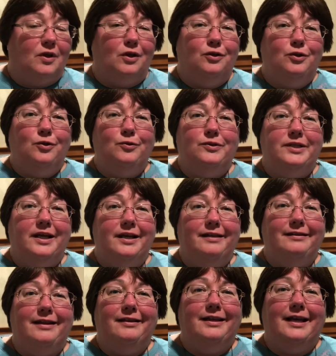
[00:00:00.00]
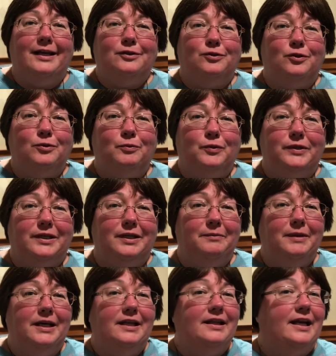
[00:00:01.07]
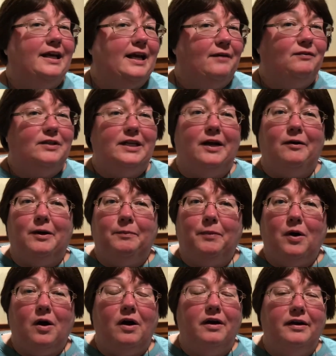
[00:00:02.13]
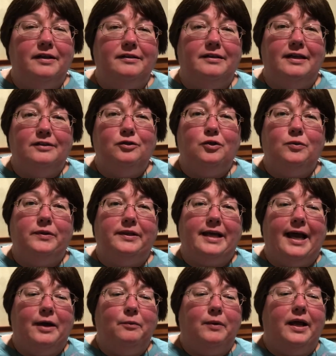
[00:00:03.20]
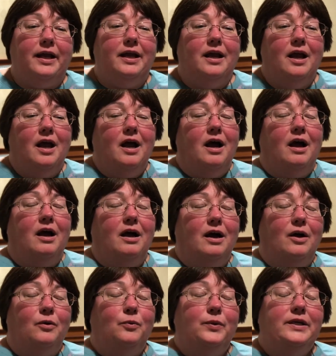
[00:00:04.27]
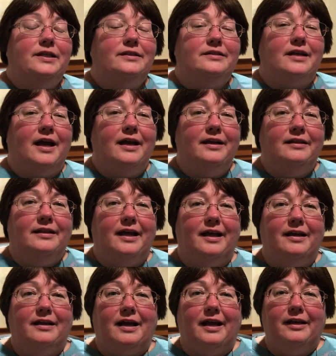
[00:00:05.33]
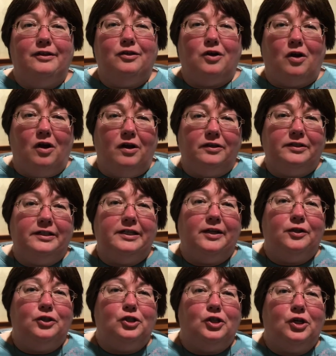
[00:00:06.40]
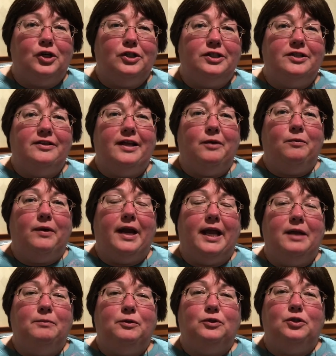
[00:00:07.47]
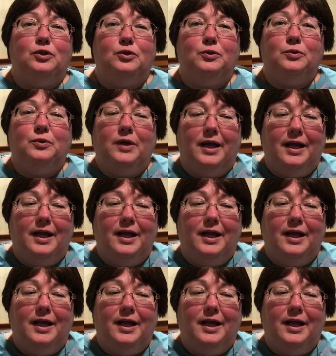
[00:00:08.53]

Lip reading: use it, and then the next group would come in and they'd have to tear it apart, and they do it that way. We decided that I called another church. They were able to